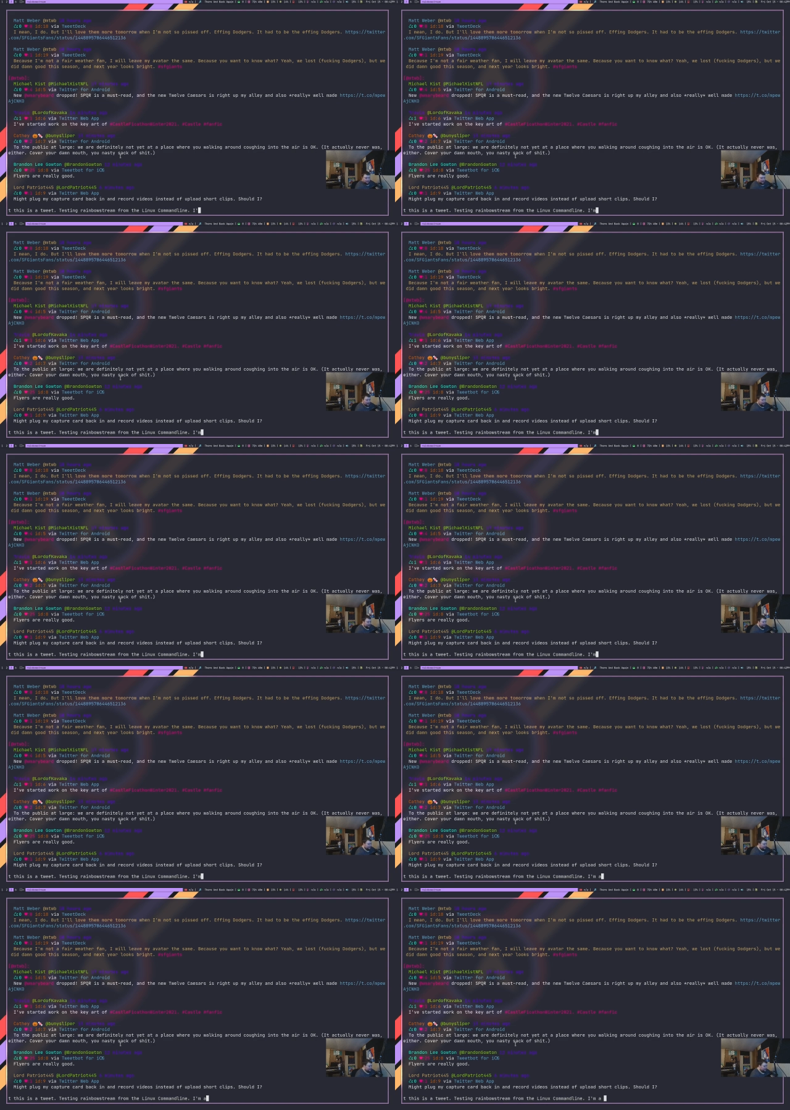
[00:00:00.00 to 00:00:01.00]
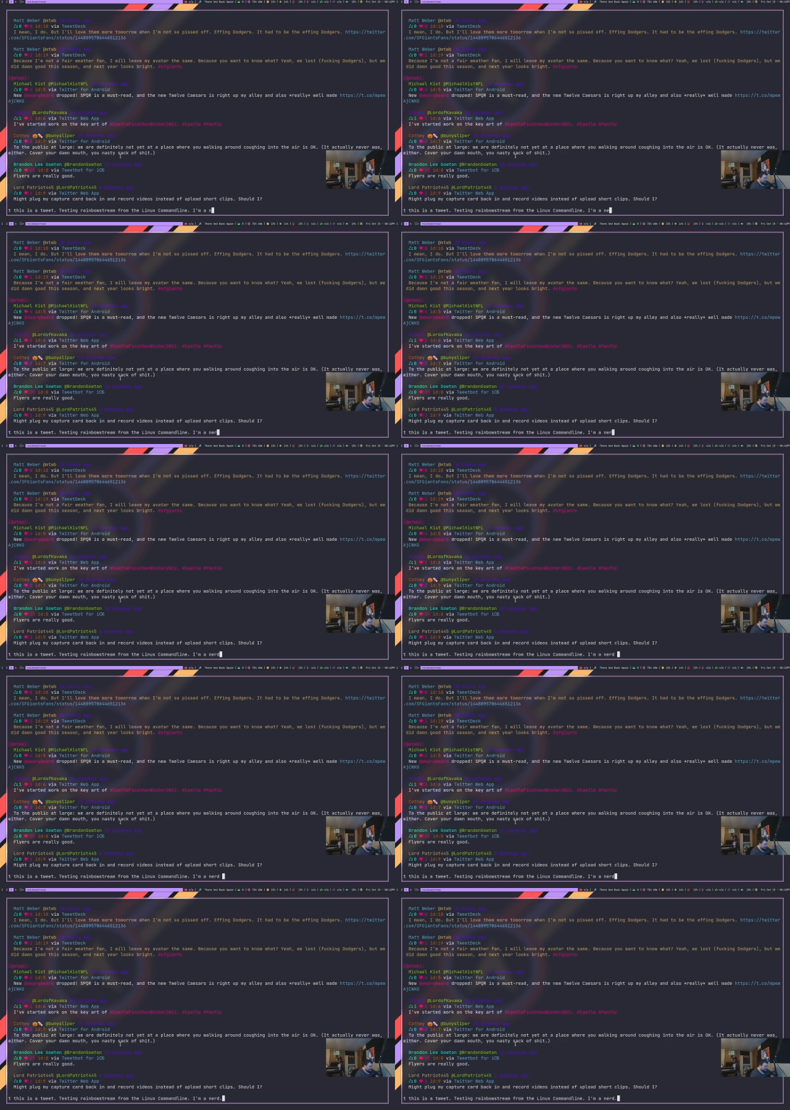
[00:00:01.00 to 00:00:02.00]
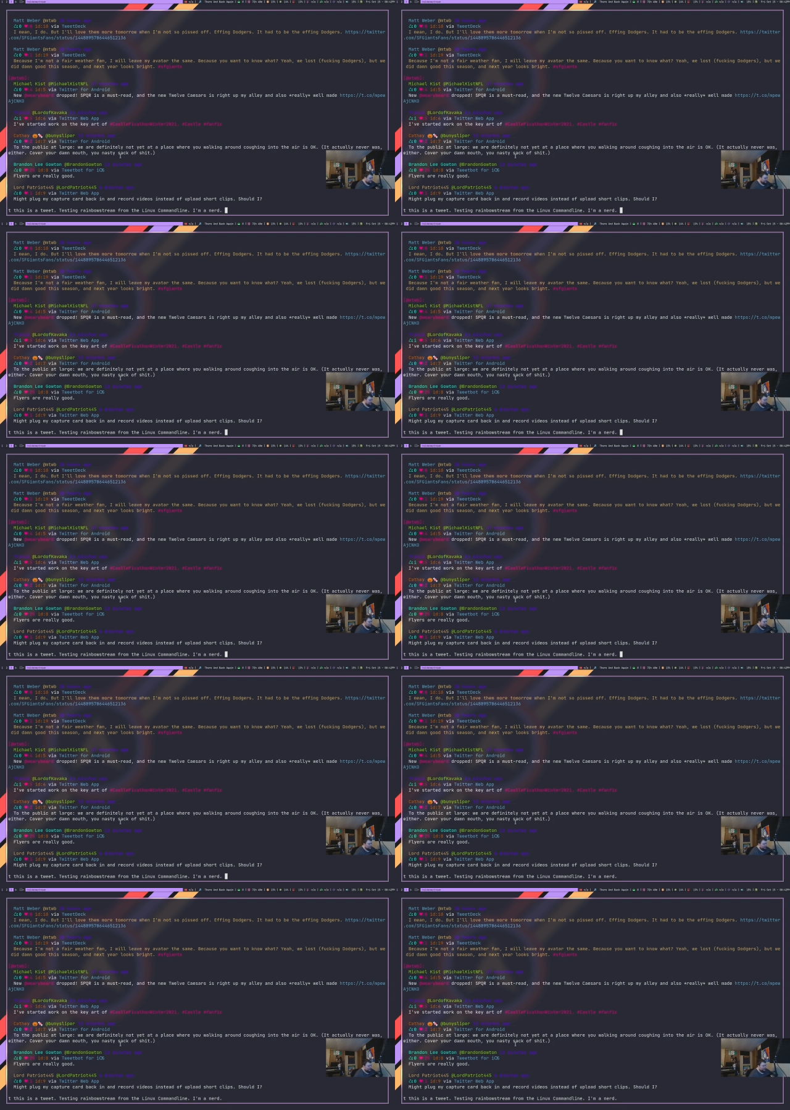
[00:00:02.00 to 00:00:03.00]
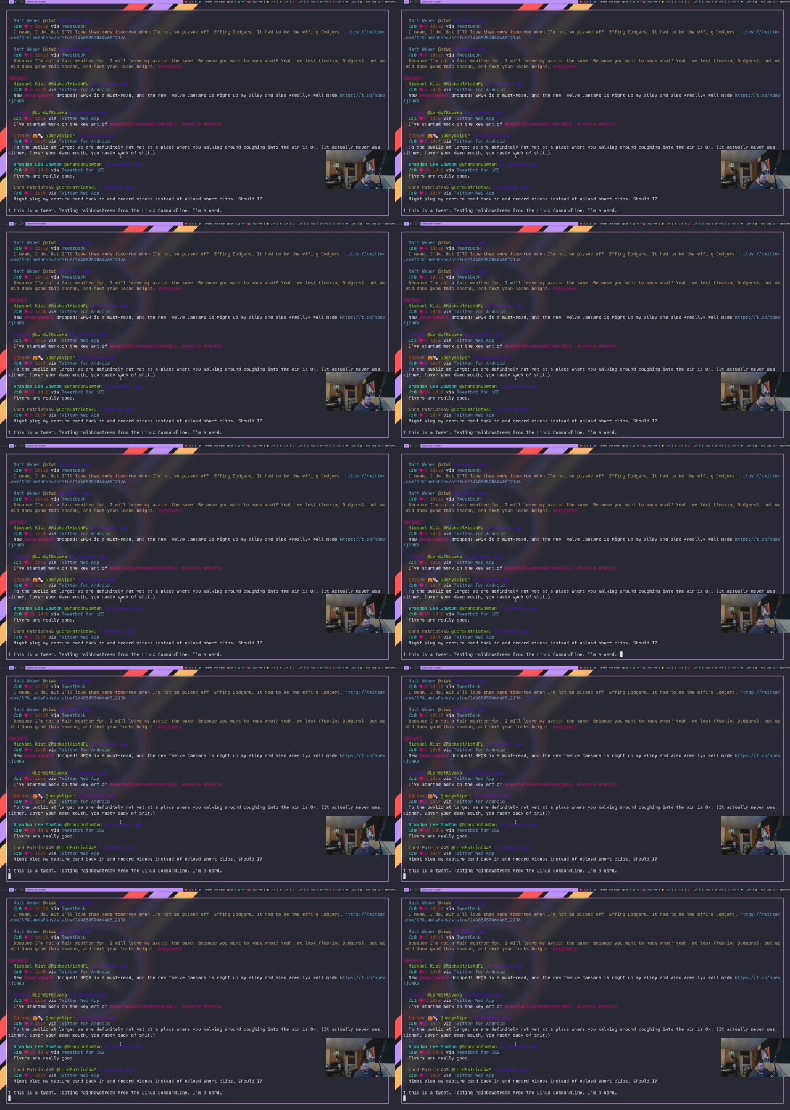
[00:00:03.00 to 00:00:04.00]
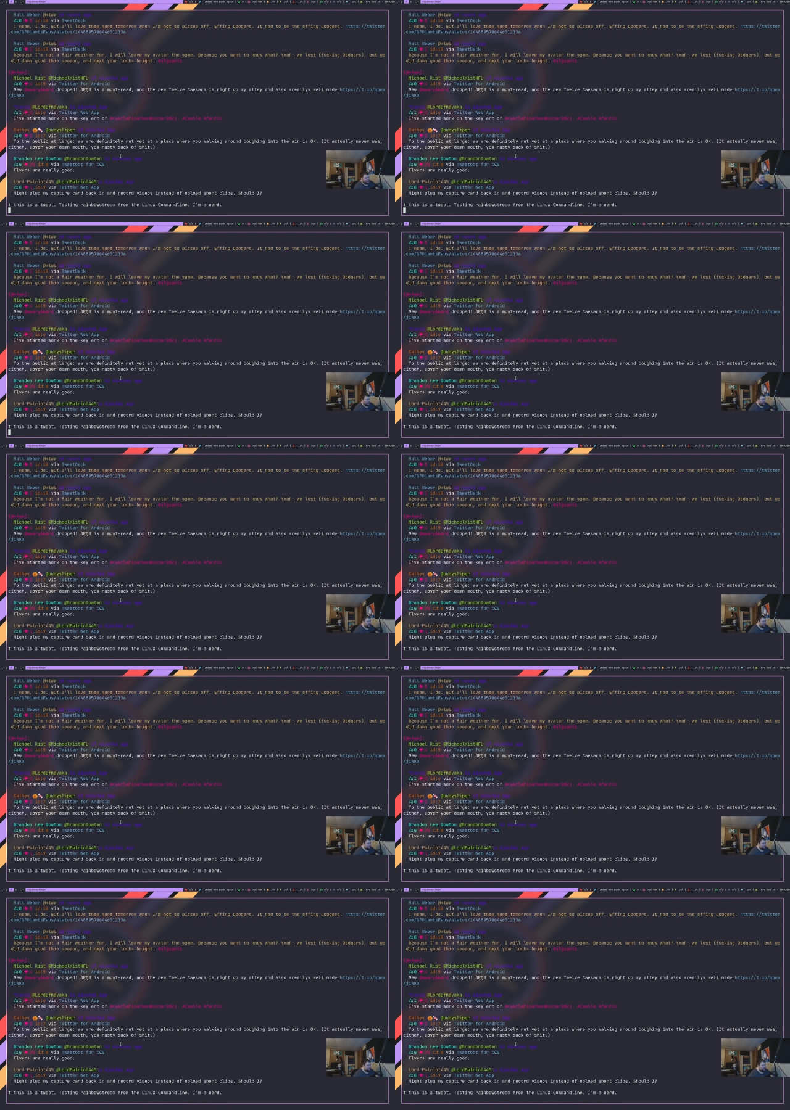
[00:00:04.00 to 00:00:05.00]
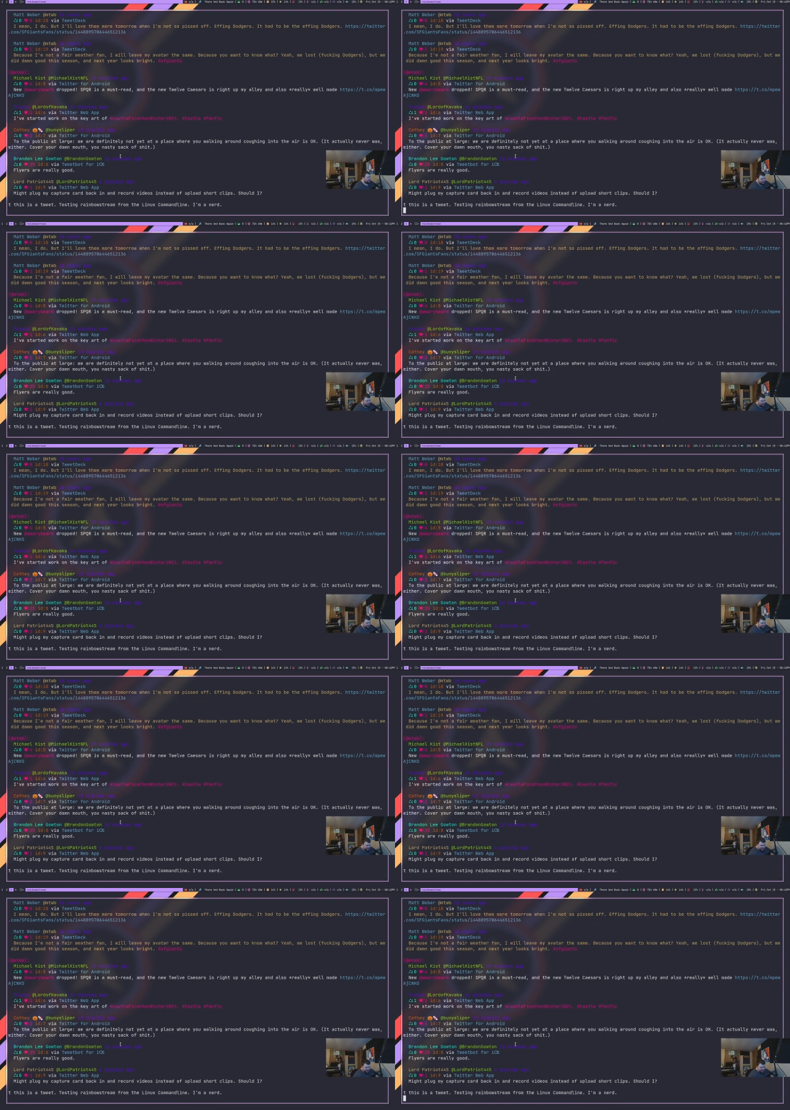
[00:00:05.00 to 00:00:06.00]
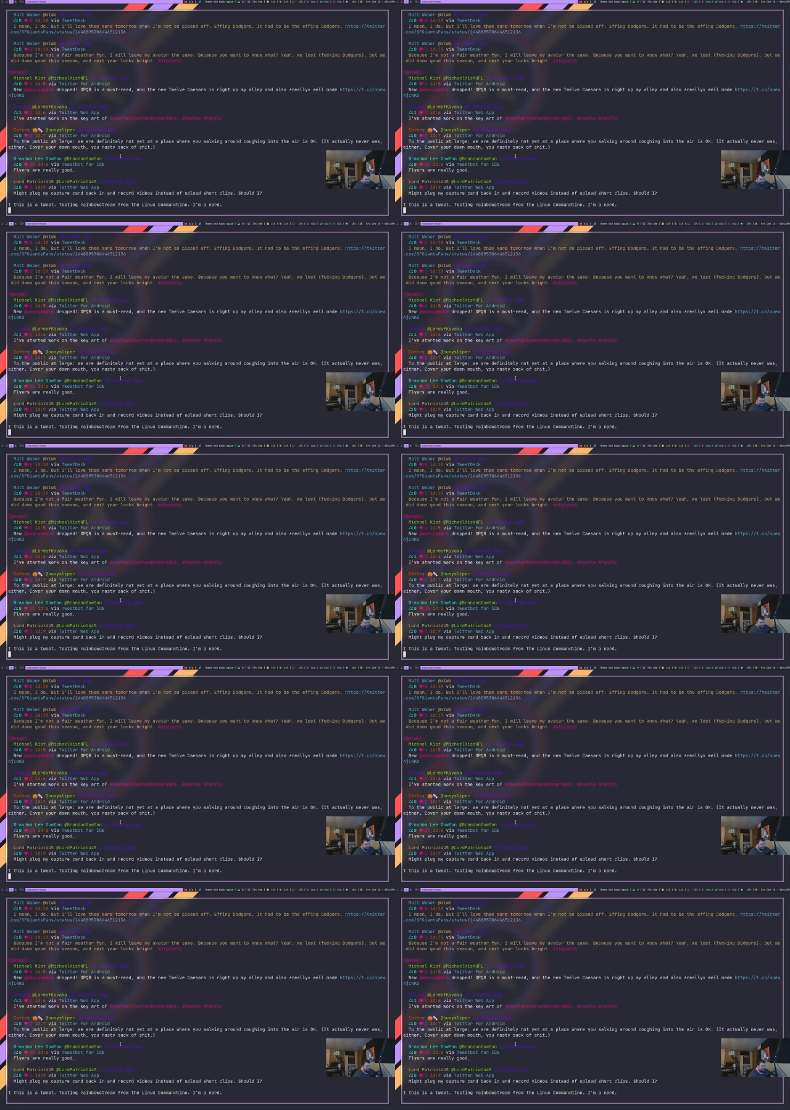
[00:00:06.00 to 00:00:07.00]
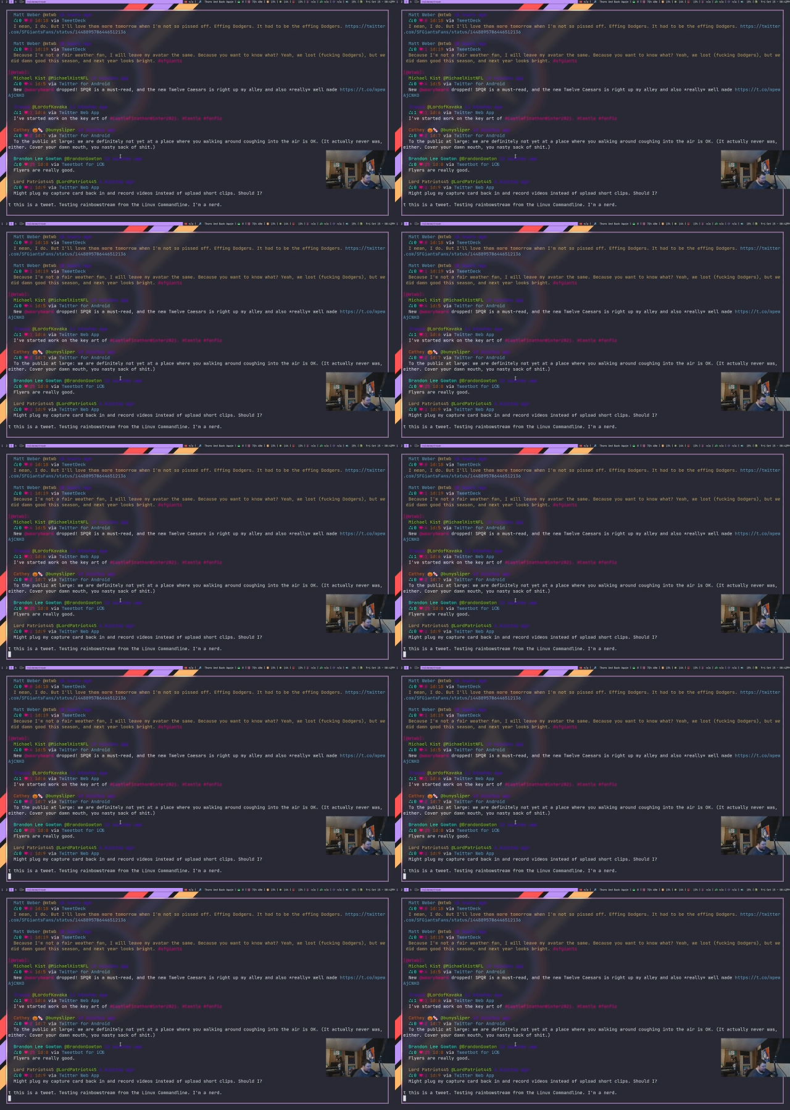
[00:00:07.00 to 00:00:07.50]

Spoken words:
[unreadable: no face in view]